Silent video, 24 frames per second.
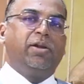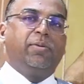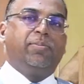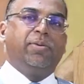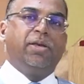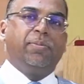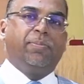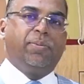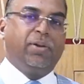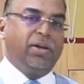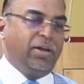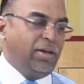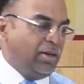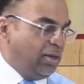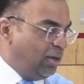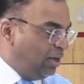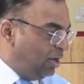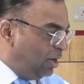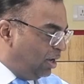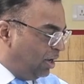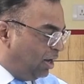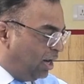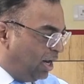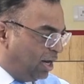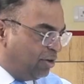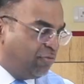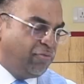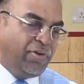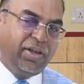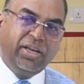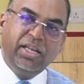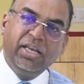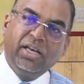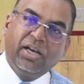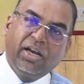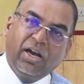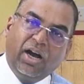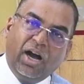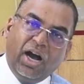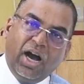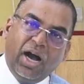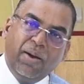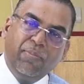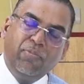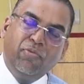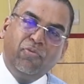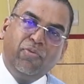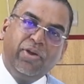people are very
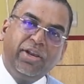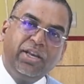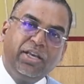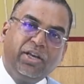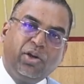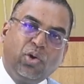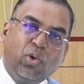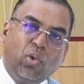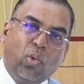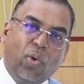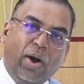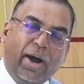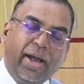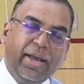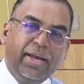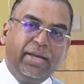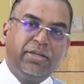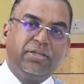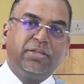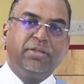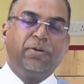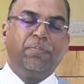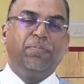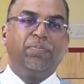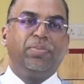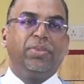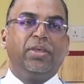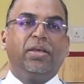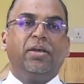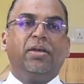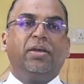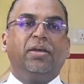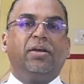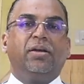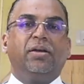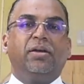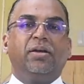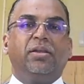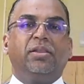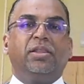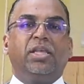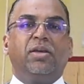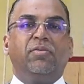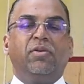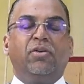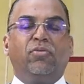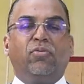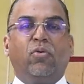calm, very quiet.
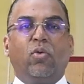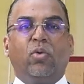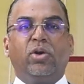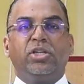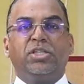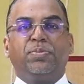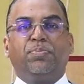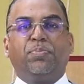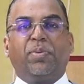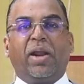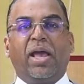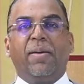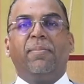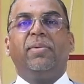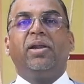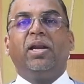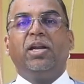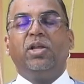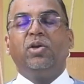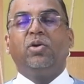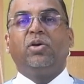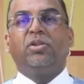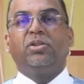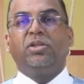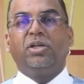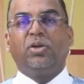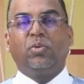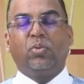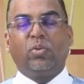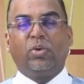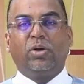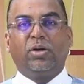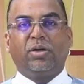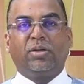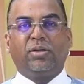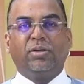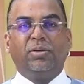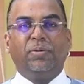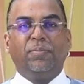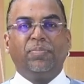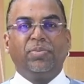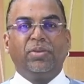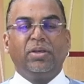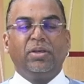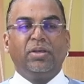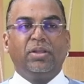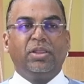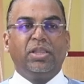They will focus primarily on their
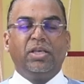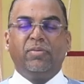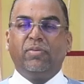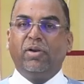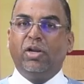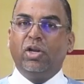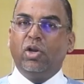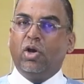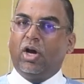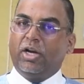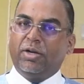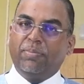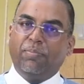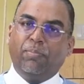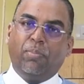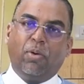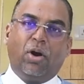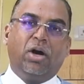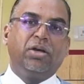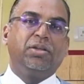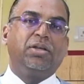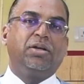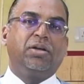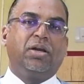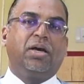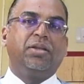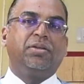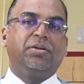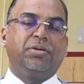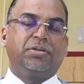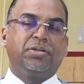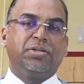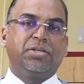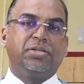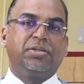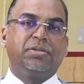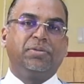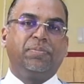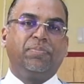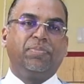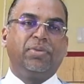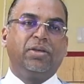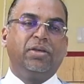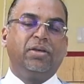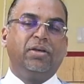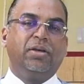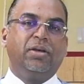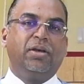work. They will not bother others.
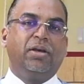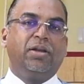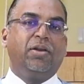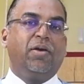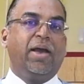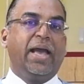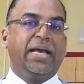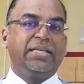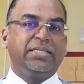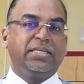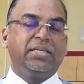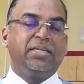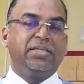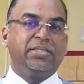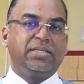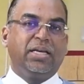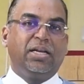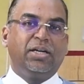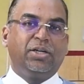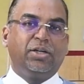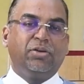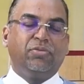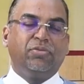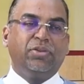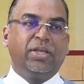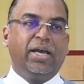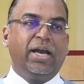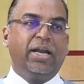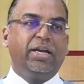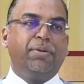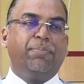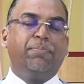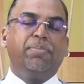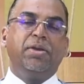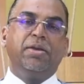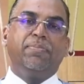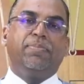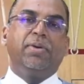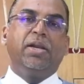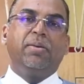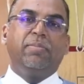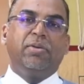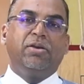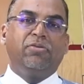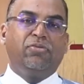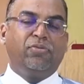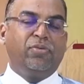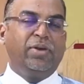Now as a result of that, people
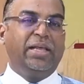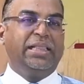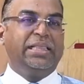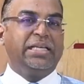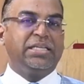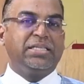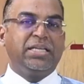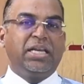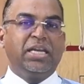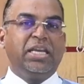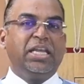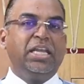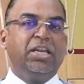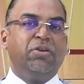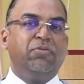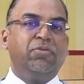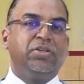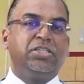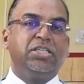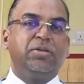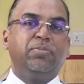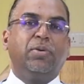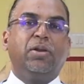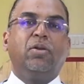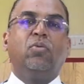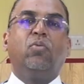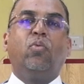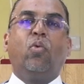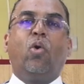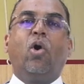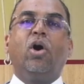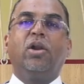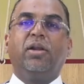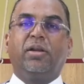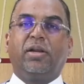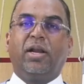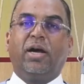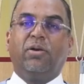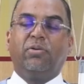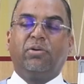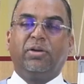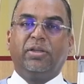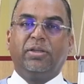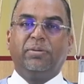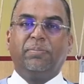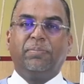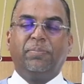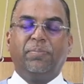may feel there's an invisible wall
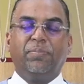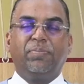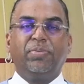around them.